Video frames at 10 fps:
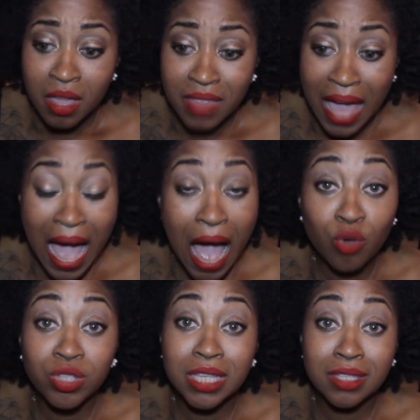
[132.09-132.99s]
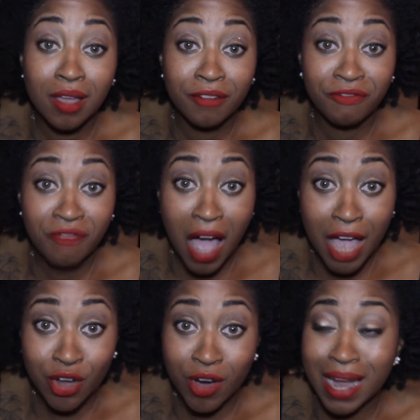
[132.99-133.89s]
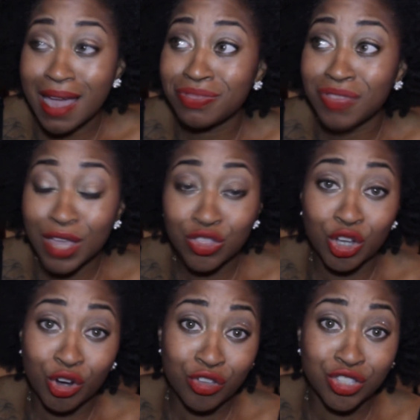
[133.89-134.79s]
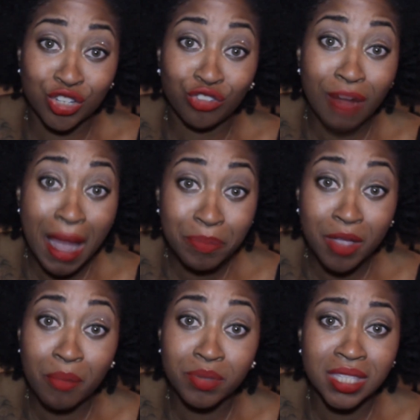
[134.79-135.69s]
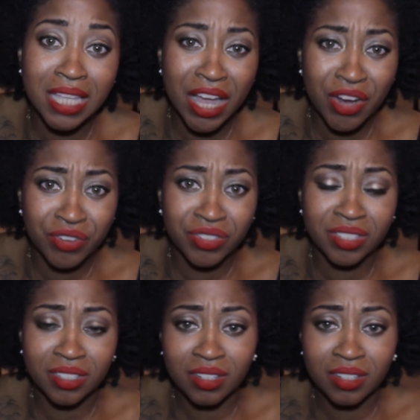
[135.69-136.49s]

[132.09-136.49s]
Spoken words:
The house is on fire and I think the girls are trapped upstairs.